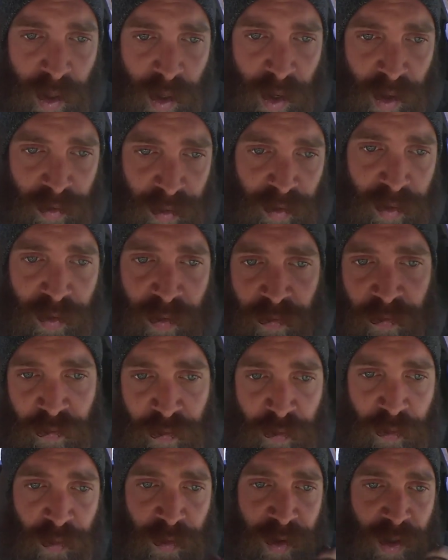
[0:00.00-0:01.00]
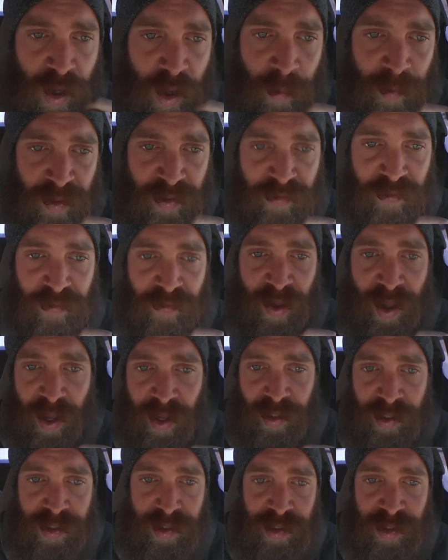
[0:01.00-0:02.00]
and then the fruit cometh
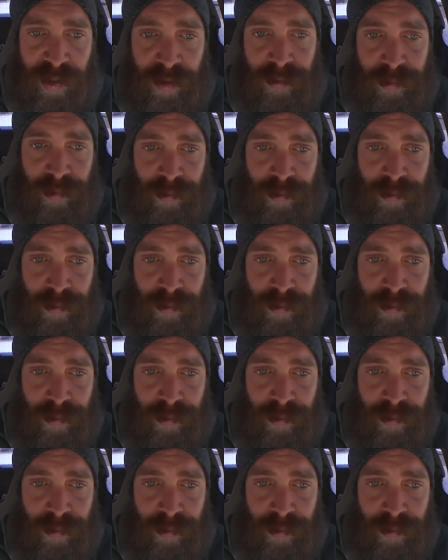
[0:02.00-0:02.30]
fast.